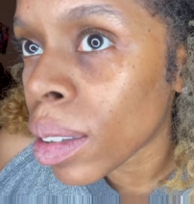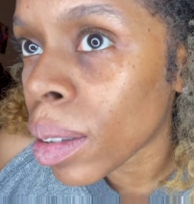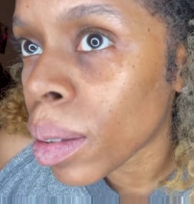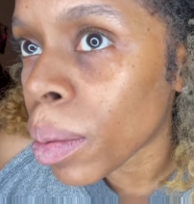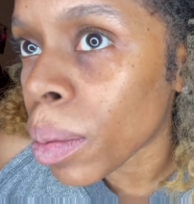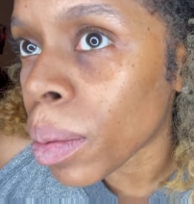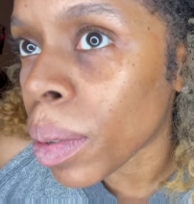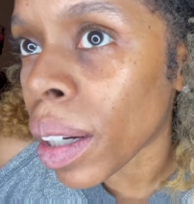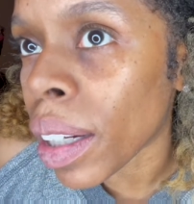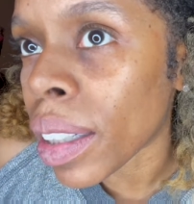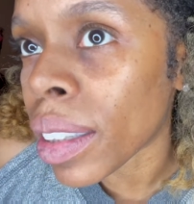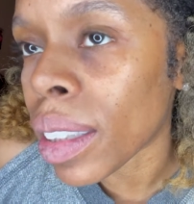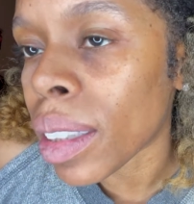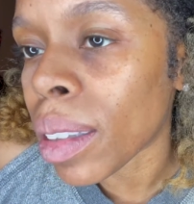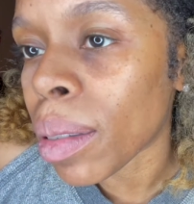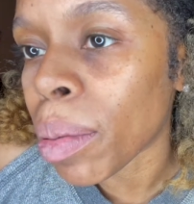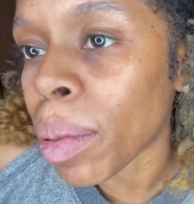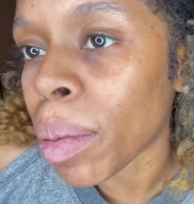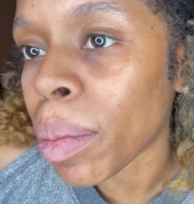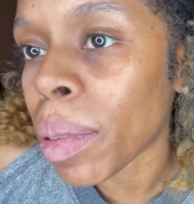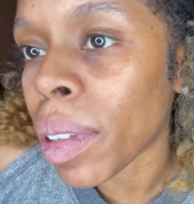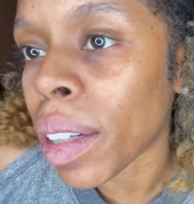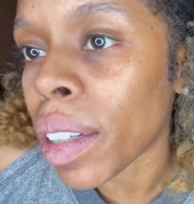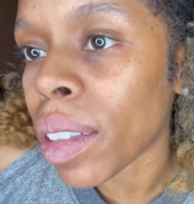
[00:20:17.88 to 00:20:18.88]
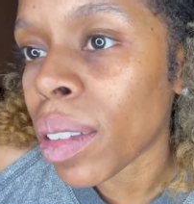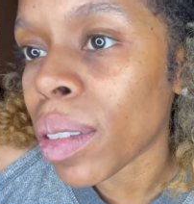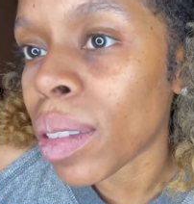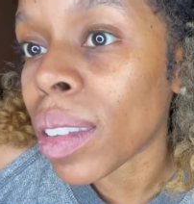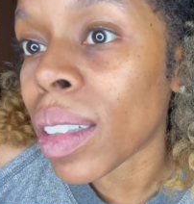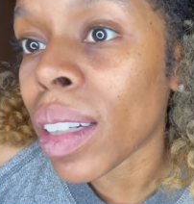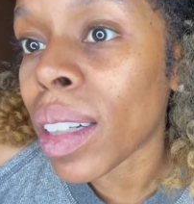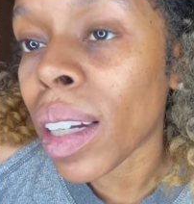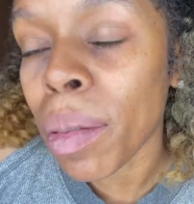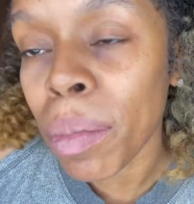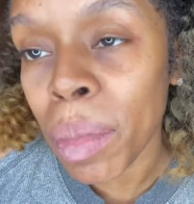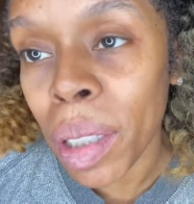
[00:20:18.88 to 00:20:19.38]
Well, I said the people that used
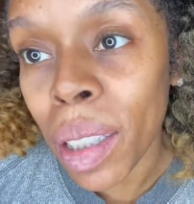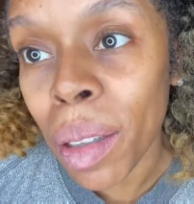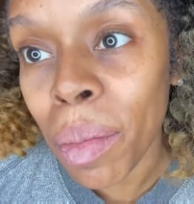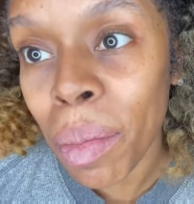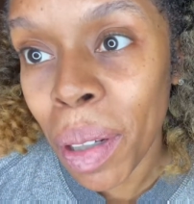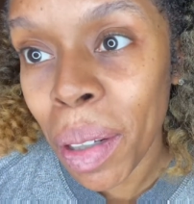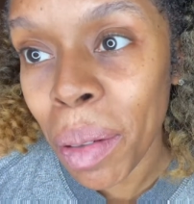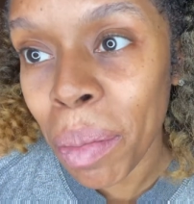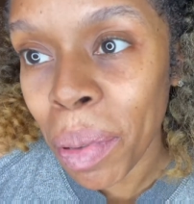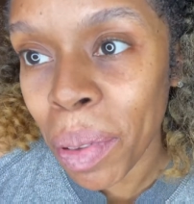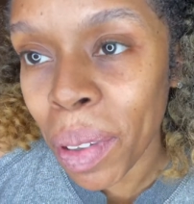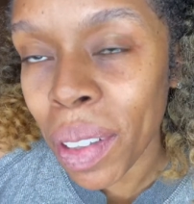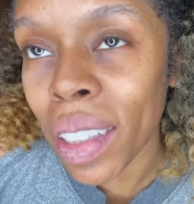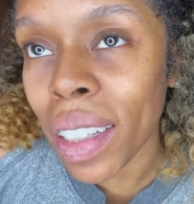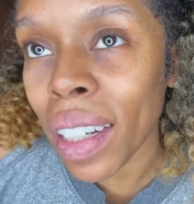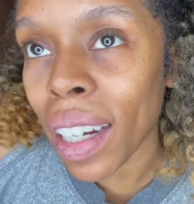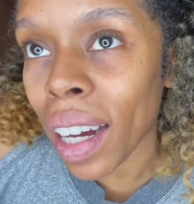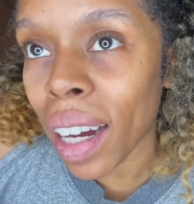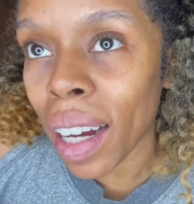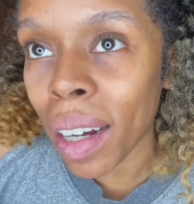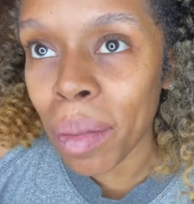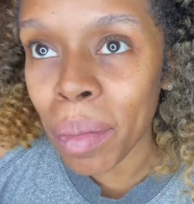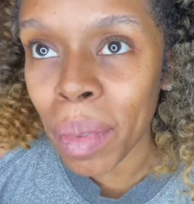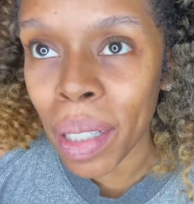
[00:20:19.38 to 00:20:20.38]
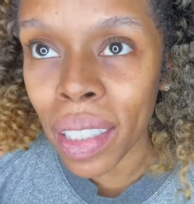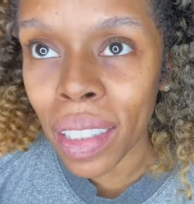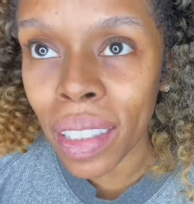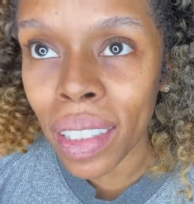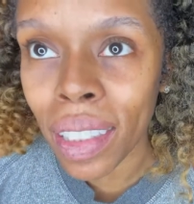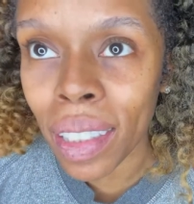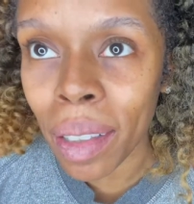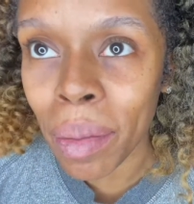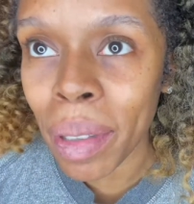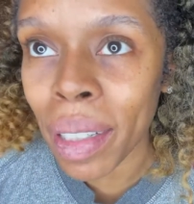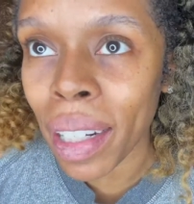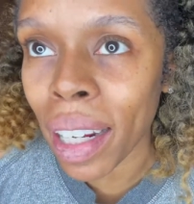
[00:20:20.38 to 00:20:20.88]
it. I mean, the people in the comments.
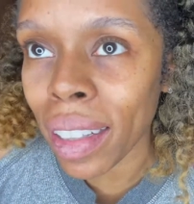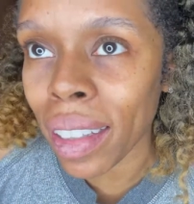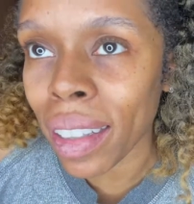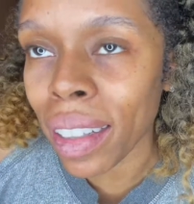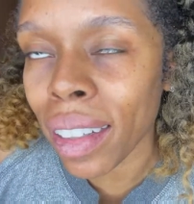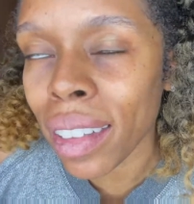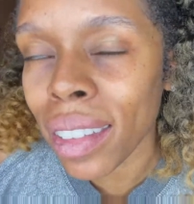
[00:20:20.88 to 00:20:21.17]
I mean, not